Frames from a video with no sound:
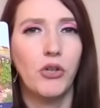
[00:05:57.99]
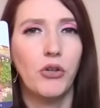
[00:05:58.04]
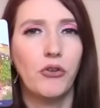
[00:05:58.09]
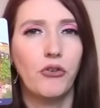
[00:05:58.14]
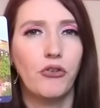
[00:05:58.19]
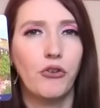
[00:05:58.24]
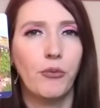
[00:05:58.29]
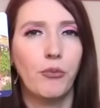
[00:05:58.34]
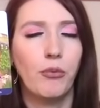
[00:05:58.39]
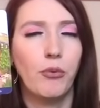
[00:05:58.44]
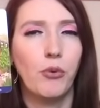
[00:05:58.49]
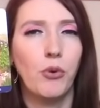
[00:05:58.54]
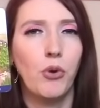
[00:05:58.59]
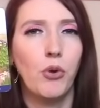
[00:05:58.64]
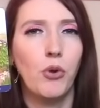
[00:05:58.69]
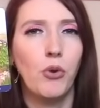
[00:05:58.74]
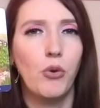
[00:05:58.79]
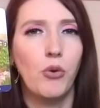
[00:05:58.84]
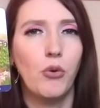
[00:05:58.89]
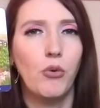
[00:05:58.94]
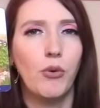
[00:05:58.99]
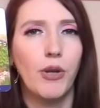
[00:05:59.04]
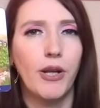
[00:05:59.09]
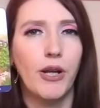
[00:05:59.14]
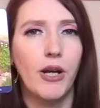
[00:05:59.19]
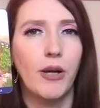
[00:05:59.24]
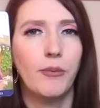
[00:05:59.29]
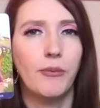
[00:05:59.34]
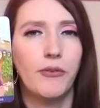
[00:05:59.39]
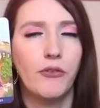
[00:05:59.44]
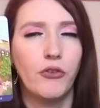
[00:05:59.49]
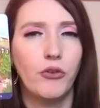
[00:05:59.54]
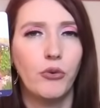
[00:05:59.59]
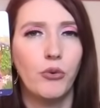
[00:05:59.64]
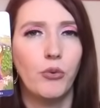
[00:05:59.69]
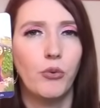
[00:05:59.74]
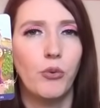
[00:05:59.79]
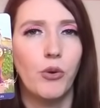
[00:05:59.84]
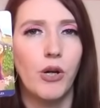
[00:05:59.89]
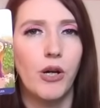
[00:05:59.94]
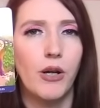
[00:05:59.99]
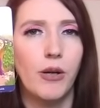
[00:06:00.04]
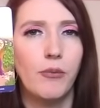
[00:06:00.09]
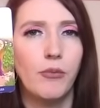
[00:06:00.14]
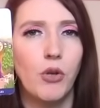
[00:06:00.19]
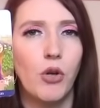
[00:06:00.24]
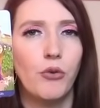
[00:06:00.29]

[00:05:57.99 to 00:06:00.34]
leadership role when it comes to um,